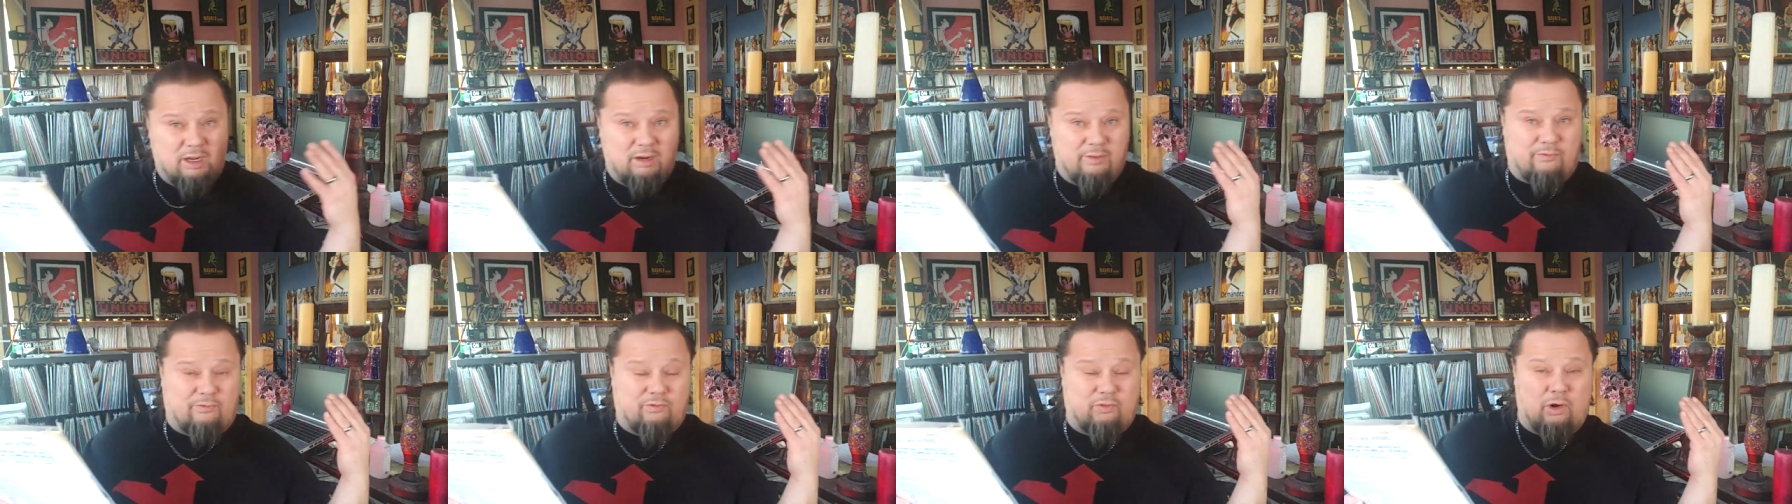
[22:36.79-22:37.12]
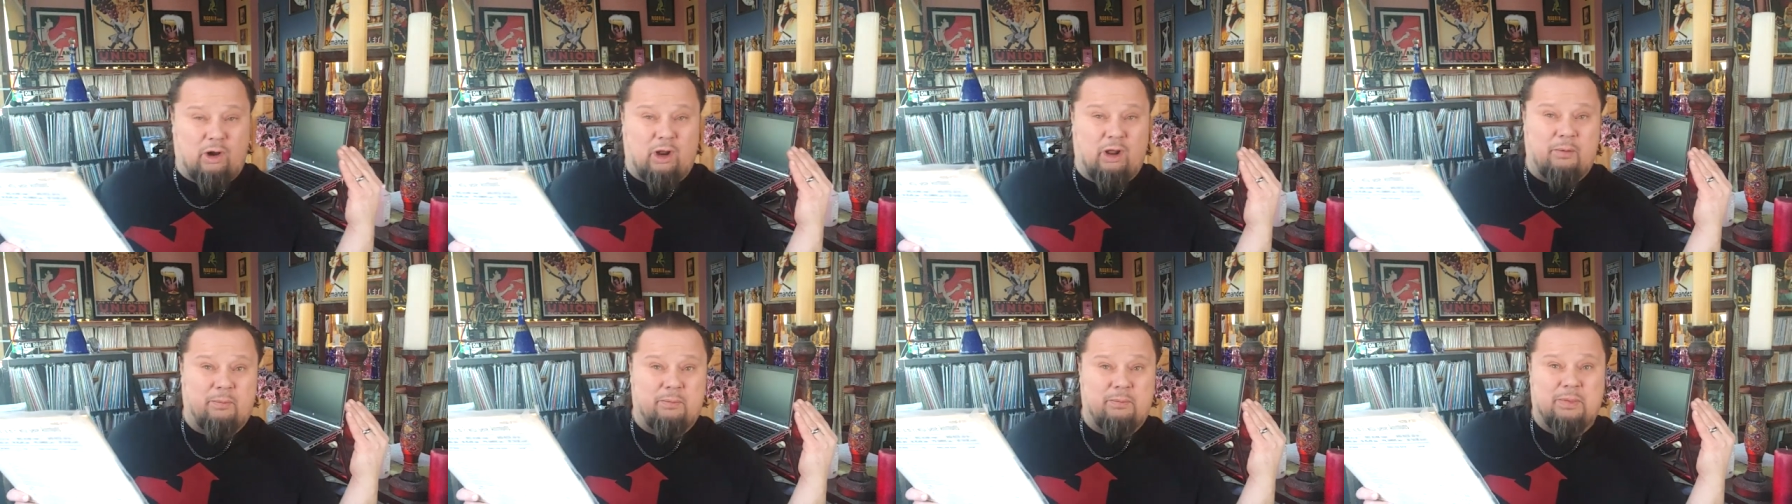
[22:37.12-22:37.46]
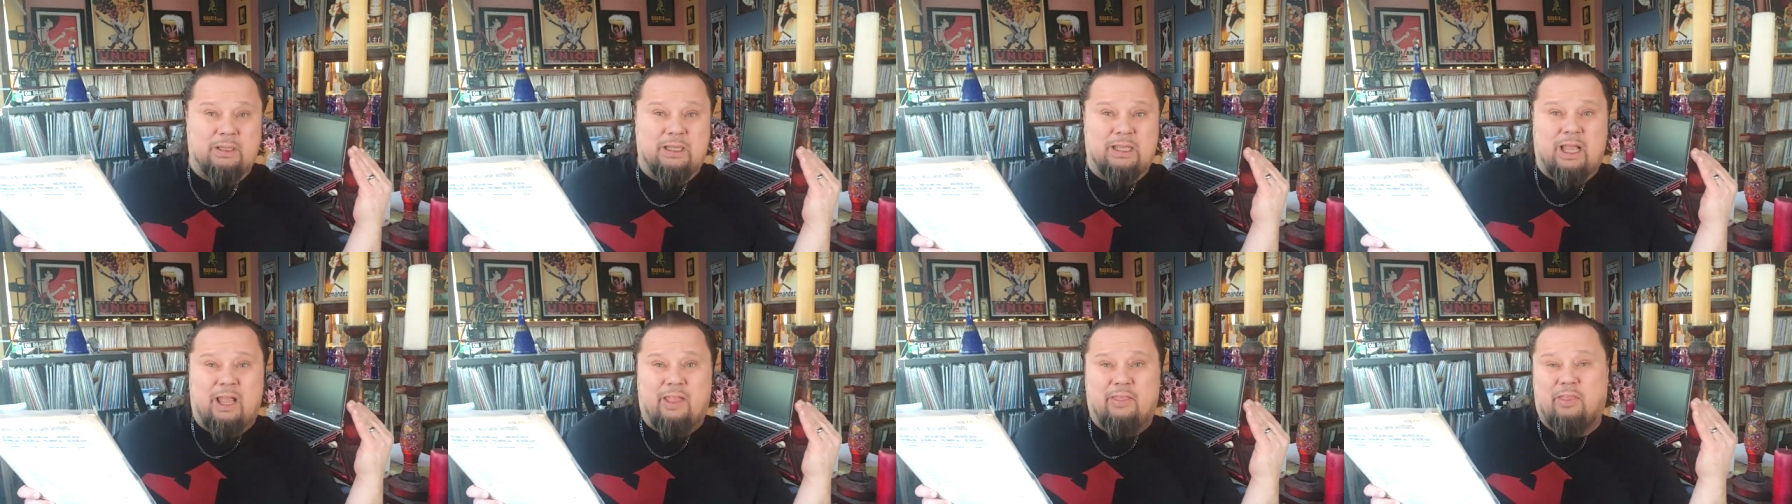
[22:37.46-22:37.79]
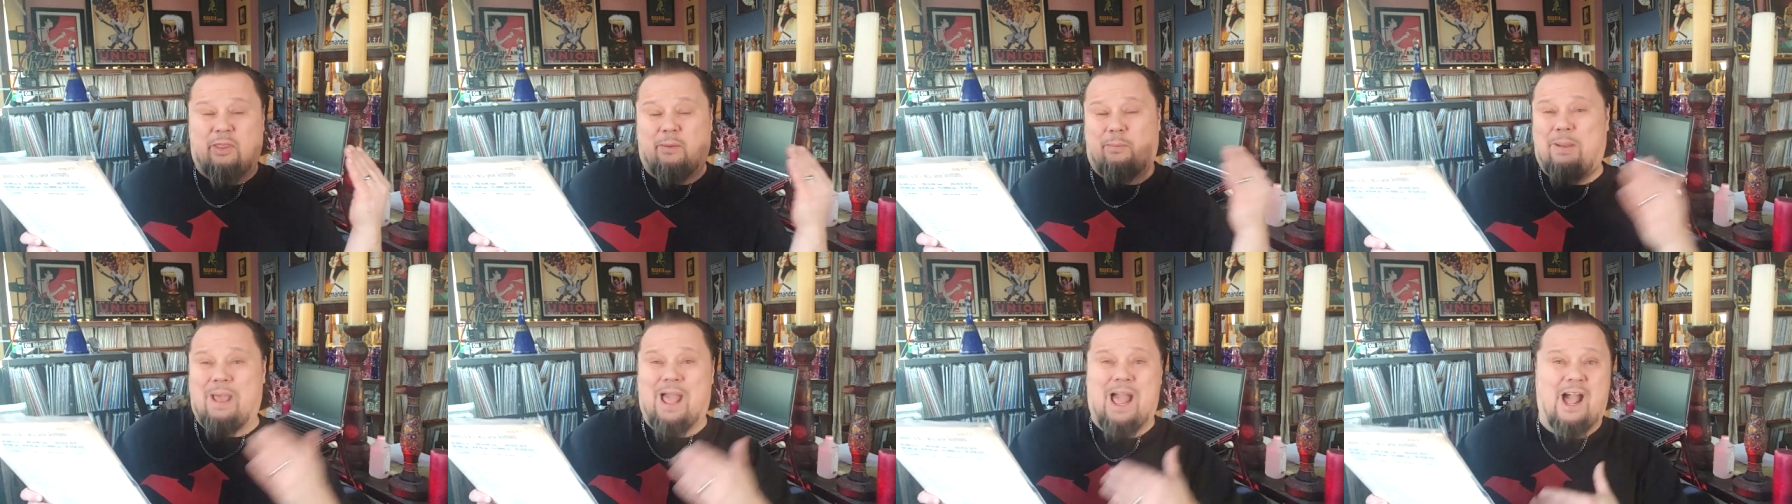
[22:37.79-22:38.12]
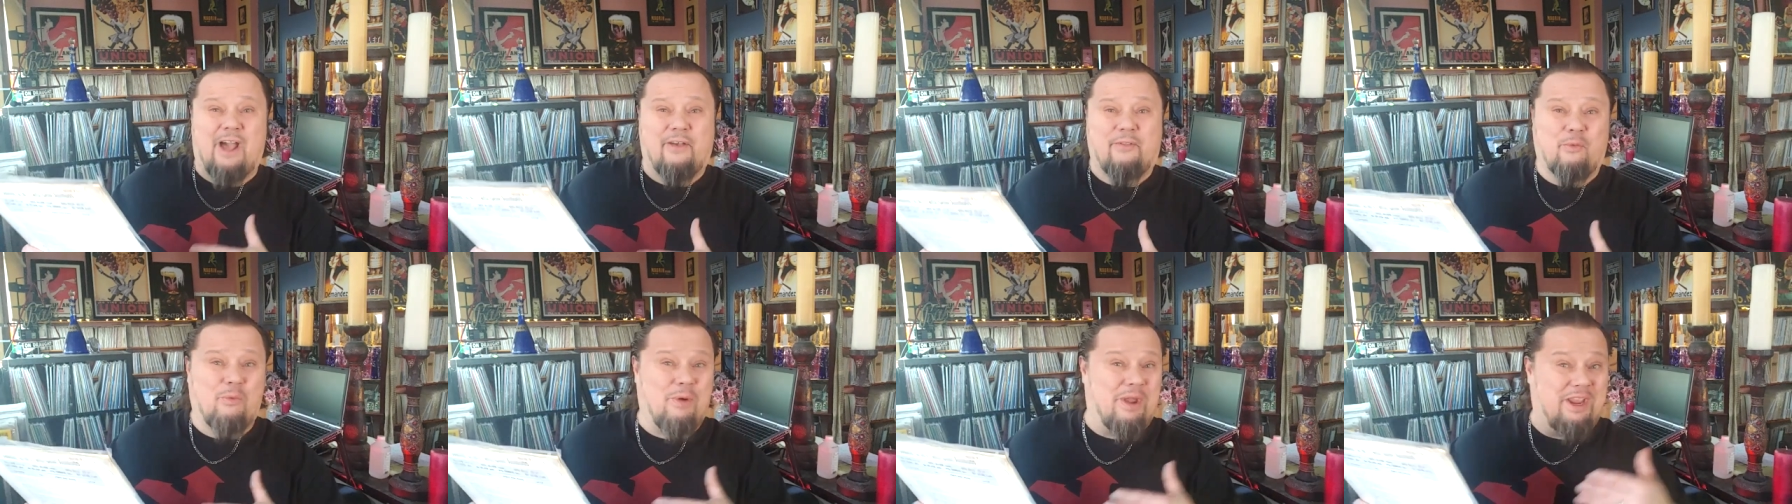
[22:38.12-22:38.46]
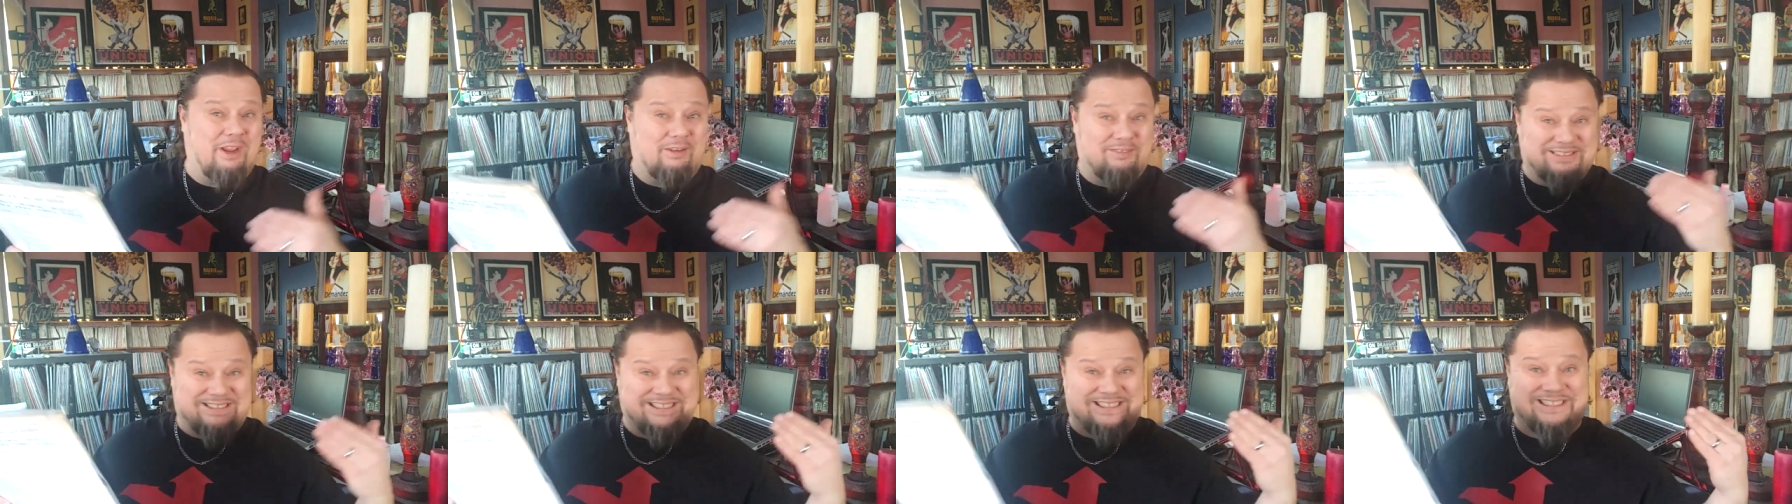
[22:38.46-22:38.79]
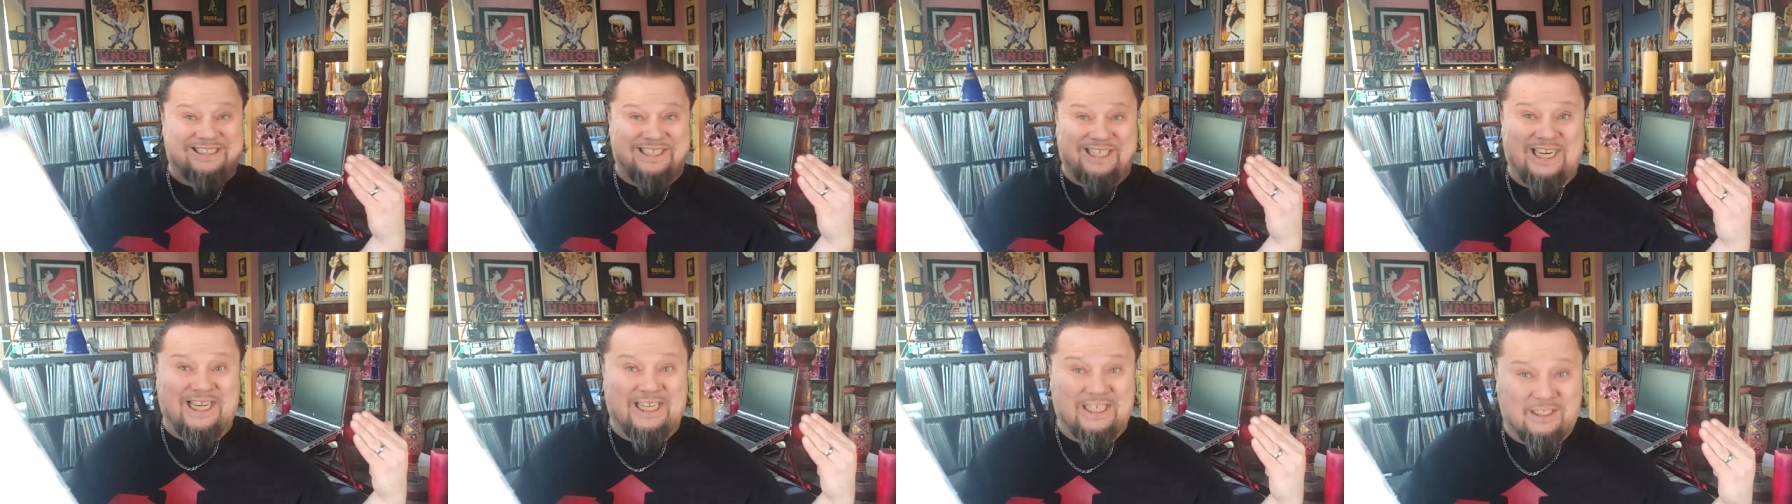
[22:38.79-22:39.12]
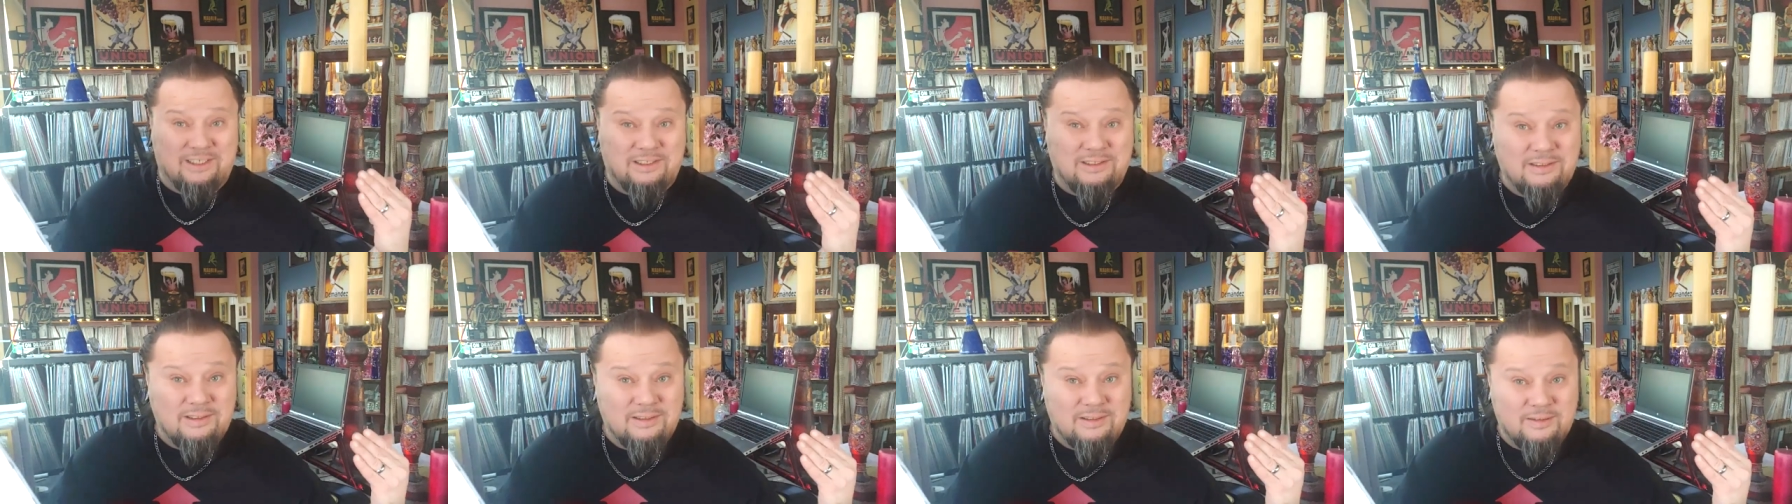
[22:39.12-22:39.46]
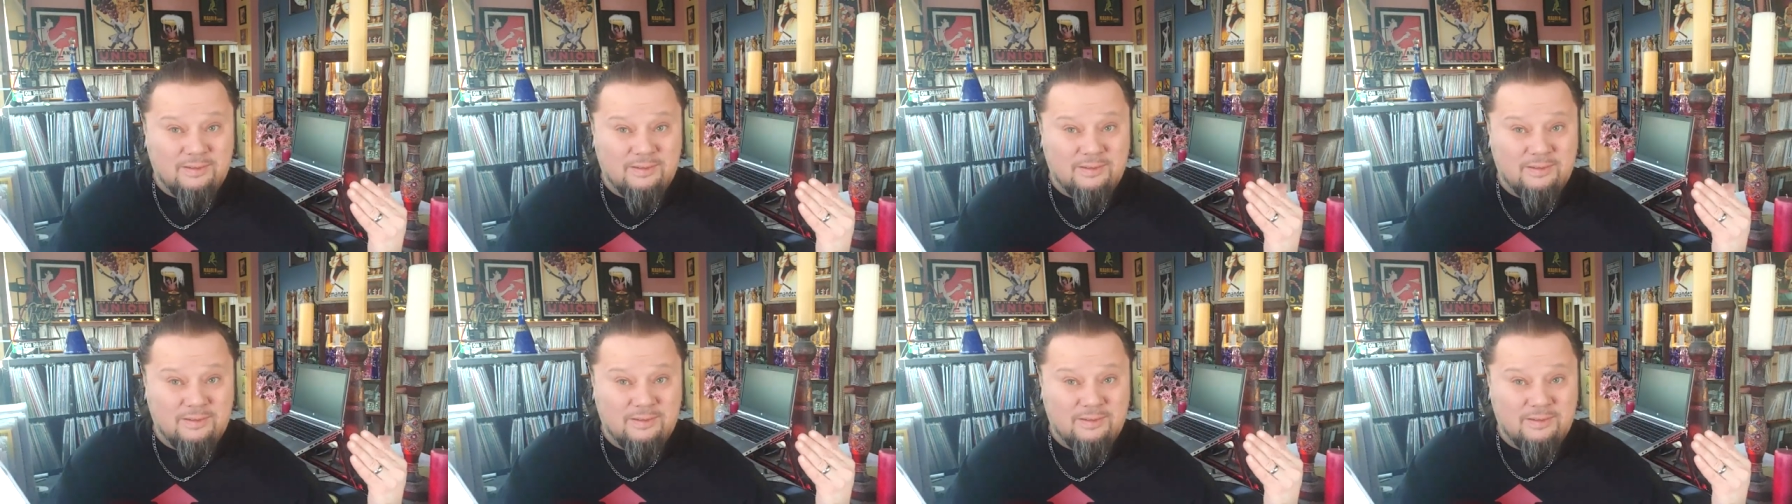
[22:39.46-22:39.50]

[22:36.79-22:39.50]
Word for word: from the pathway of sin